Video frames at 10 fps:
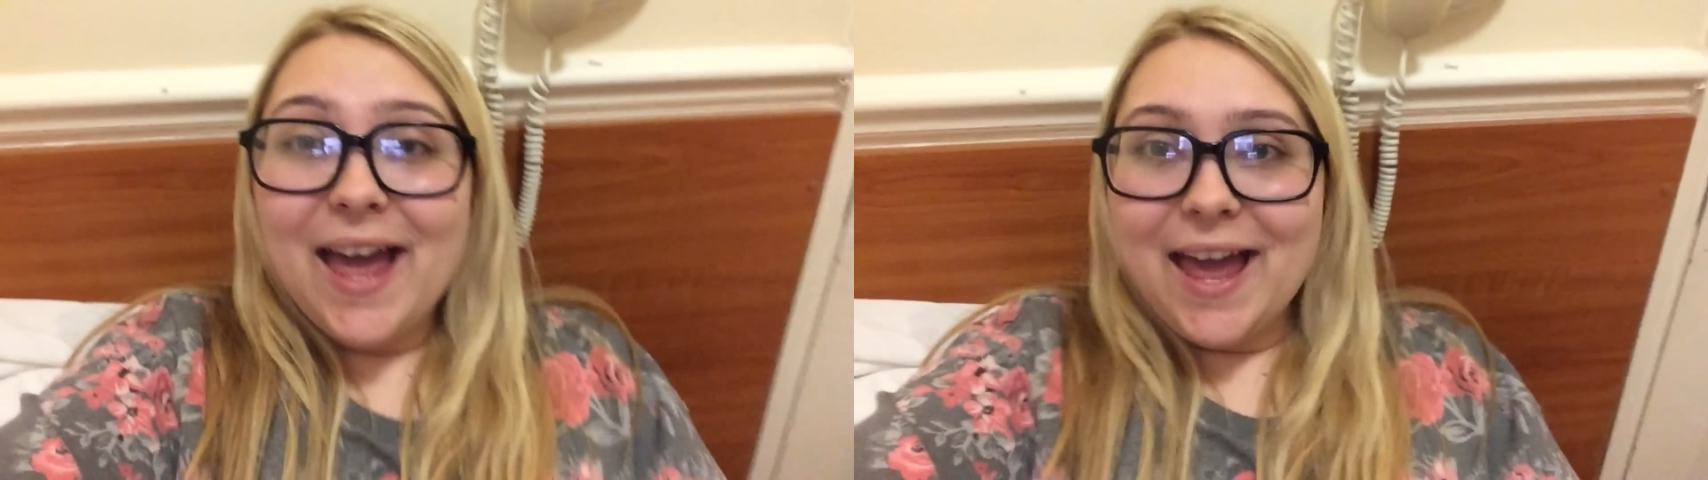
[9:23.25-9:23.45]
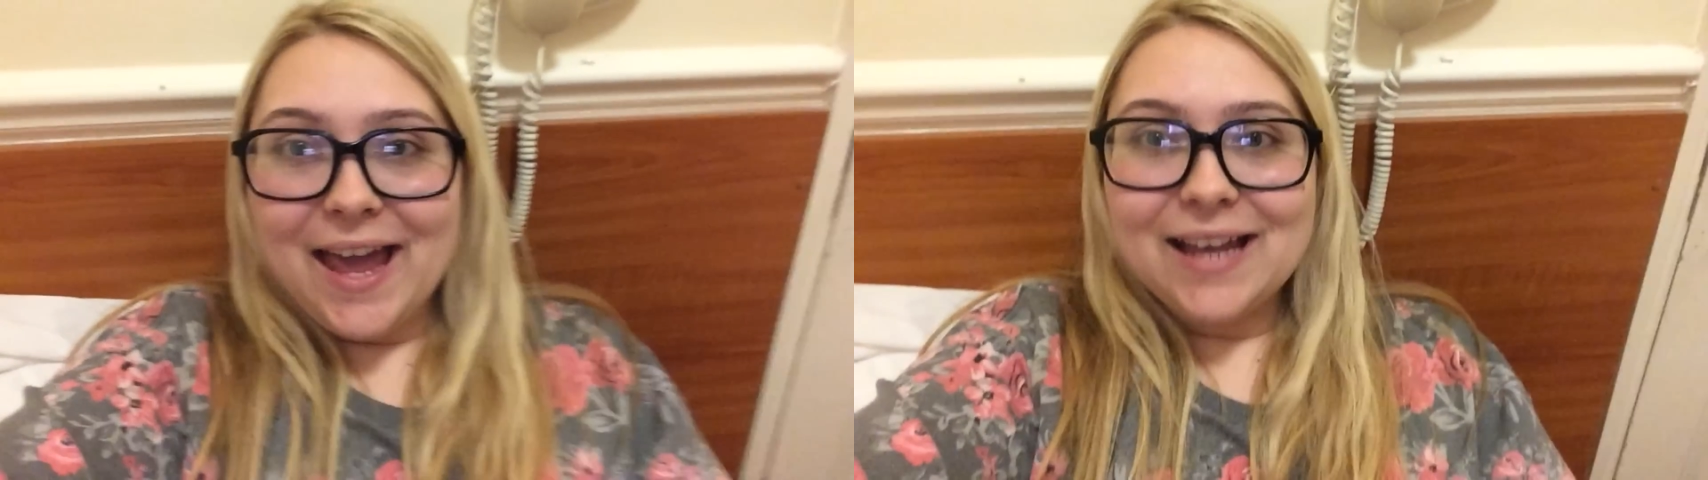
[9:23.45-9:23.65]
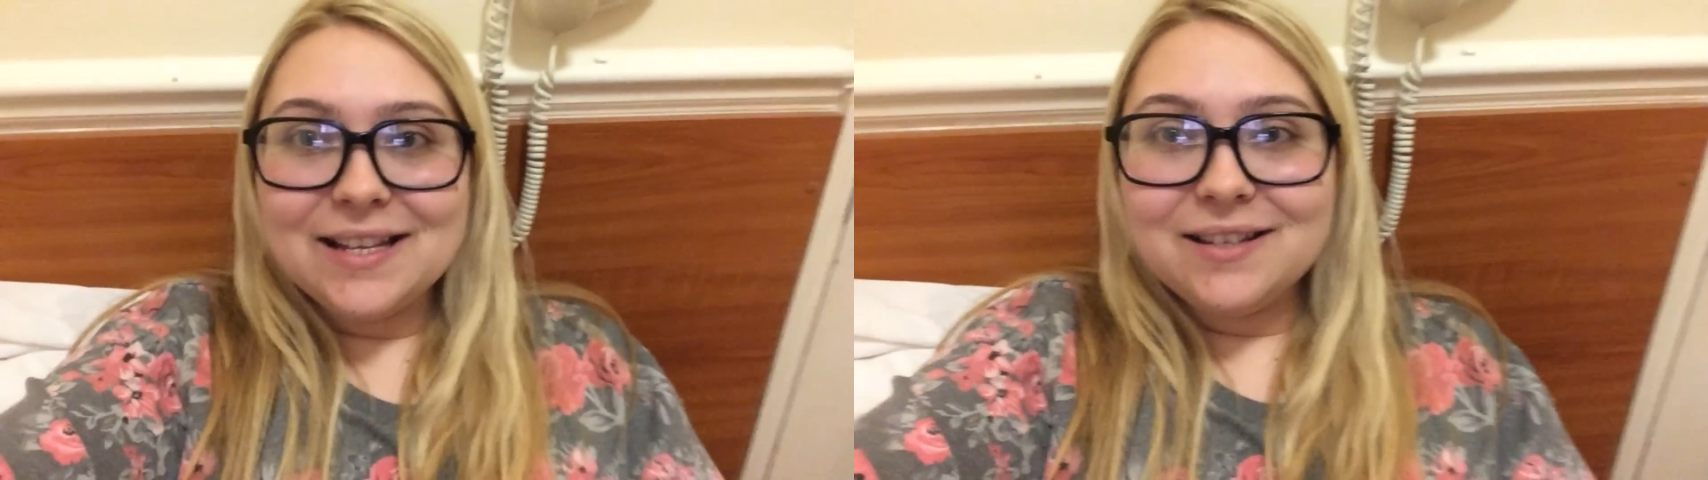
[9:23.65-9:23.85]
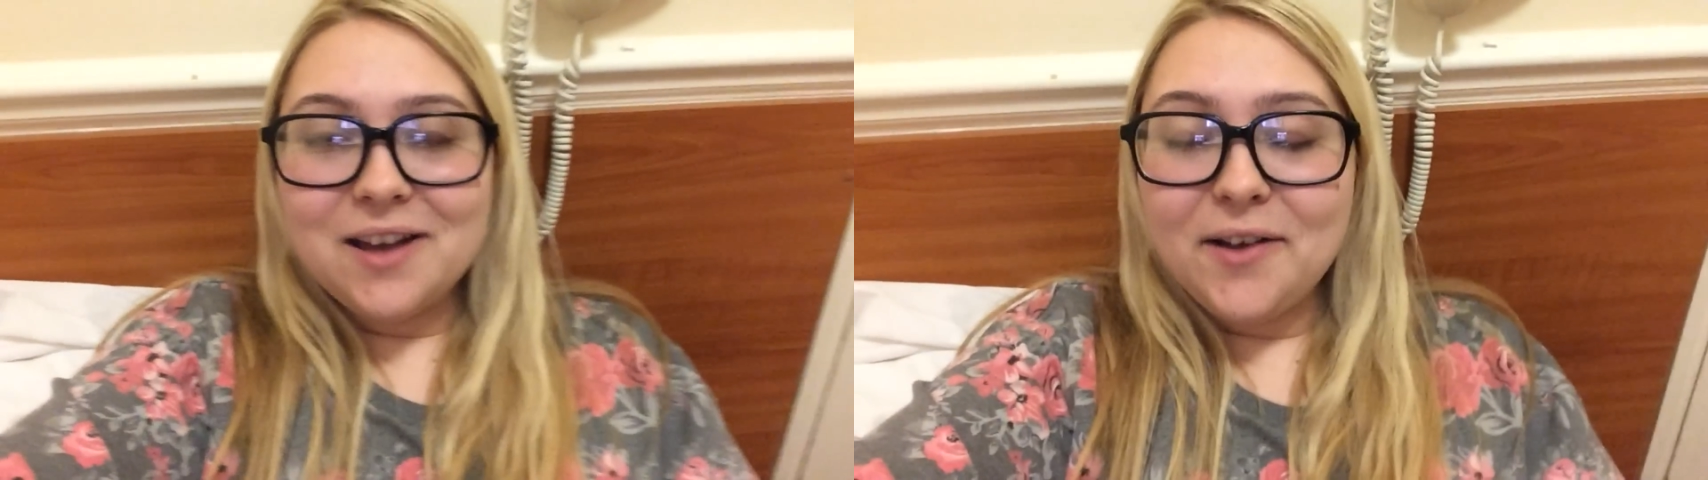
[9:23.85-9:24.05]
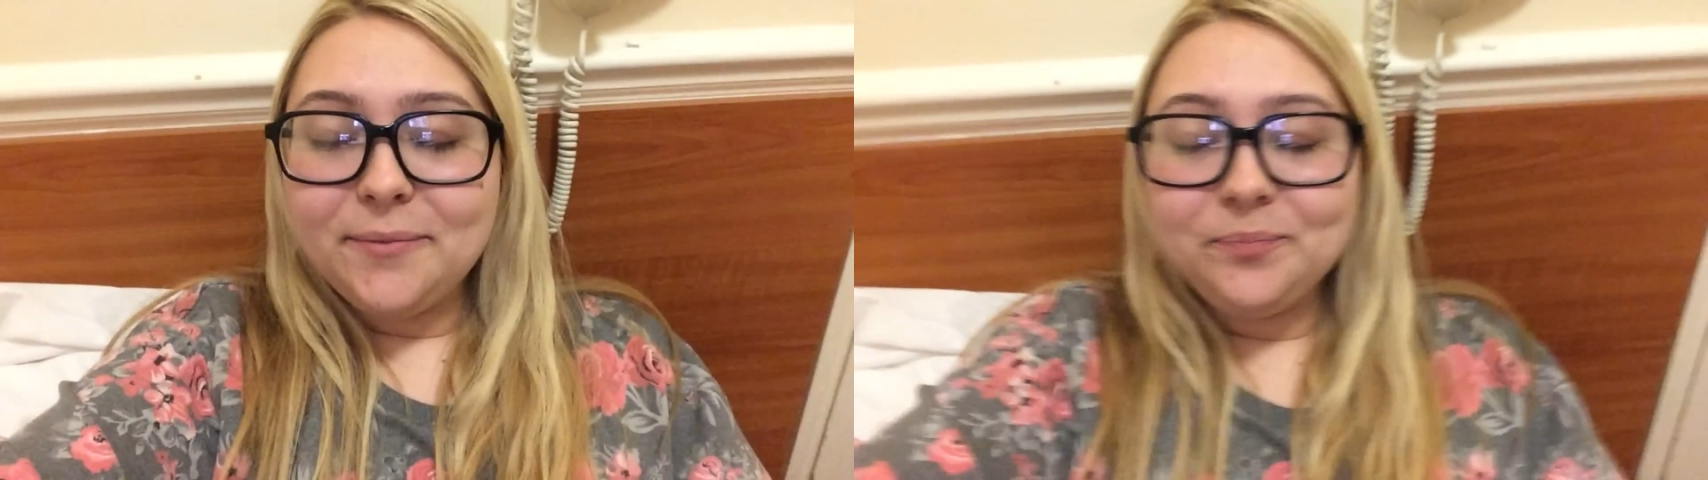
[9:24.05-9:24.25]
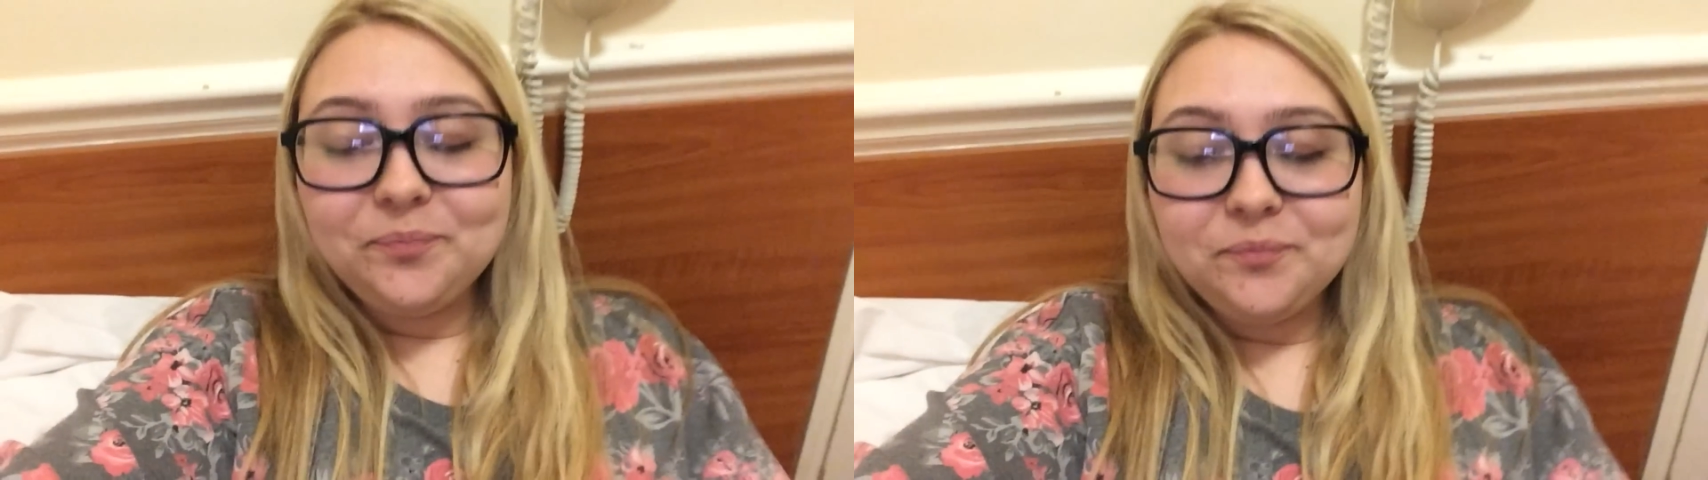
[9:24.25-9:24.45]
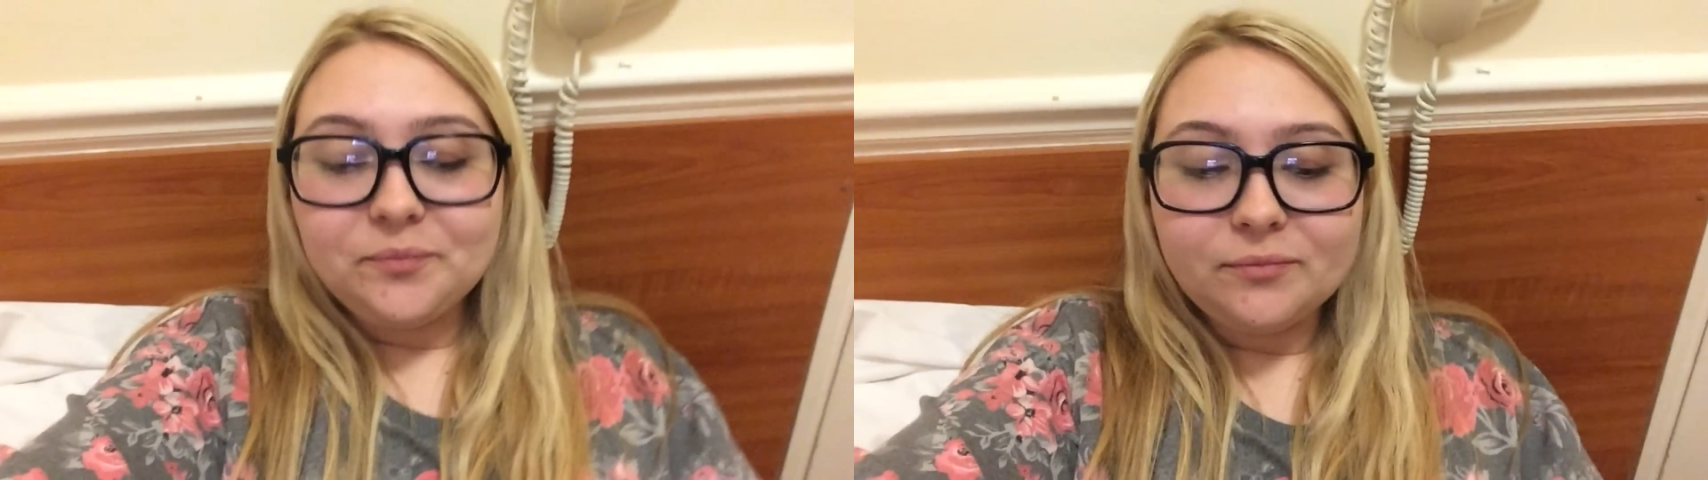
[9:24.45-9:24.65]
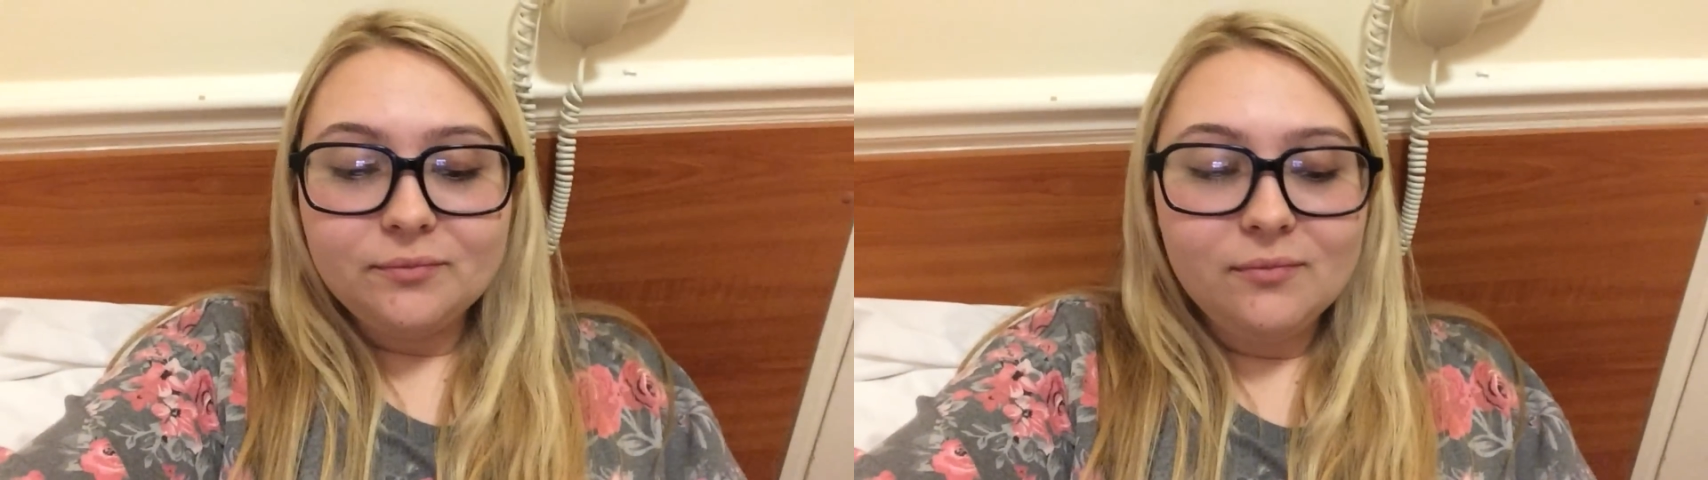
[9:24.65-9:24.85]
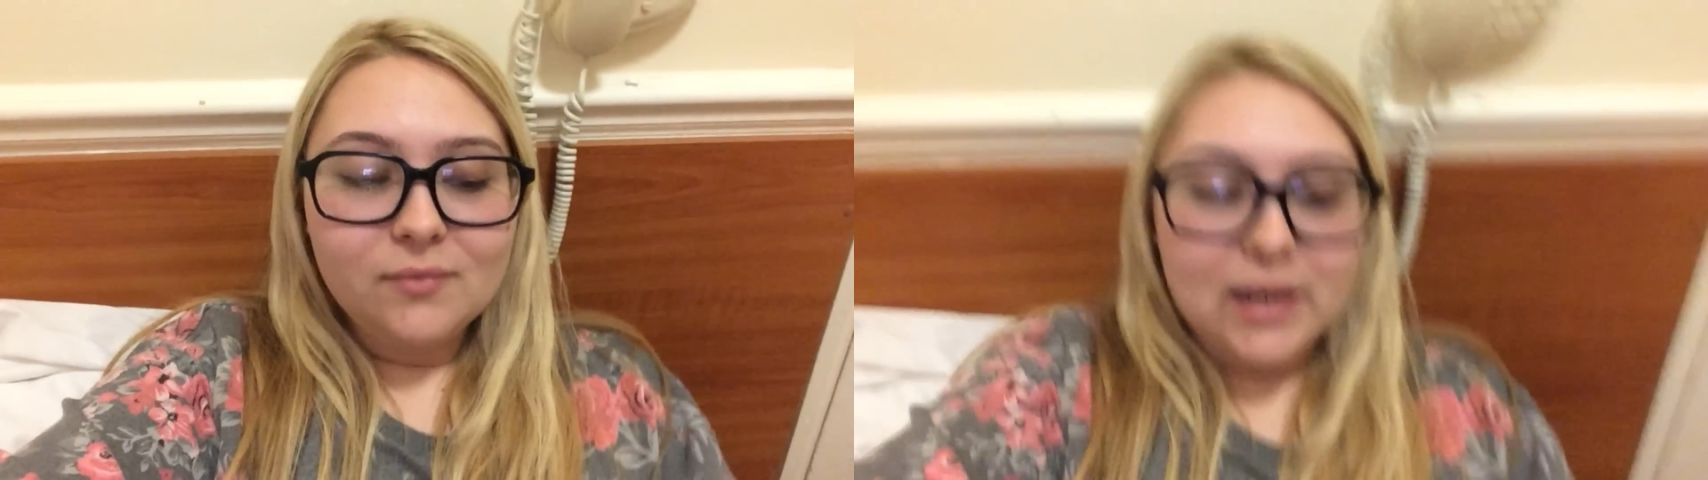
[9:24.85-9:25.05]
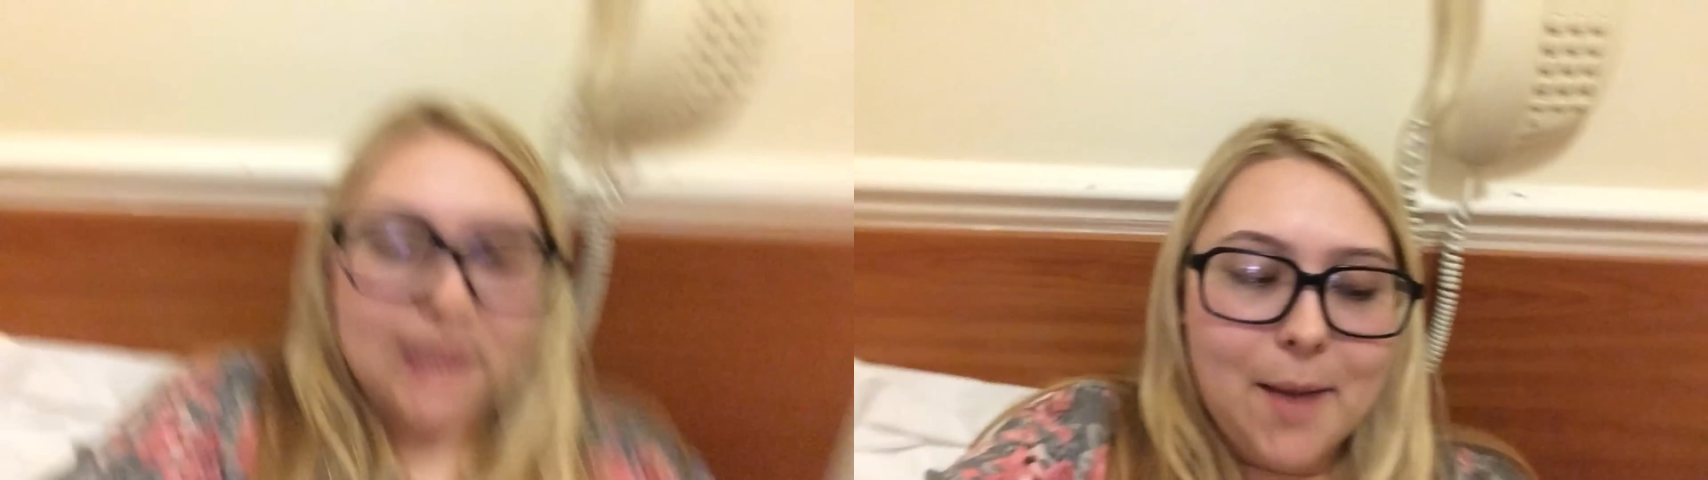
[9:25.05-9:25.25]
And um,
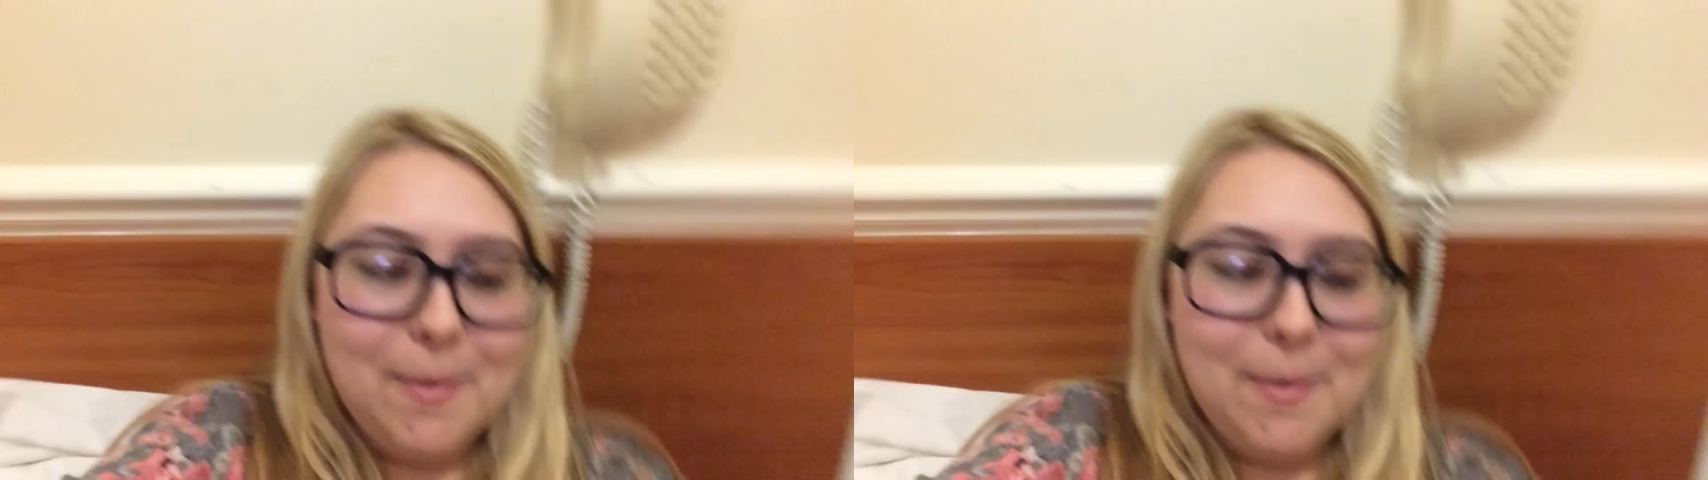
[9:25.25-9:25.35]
yeah,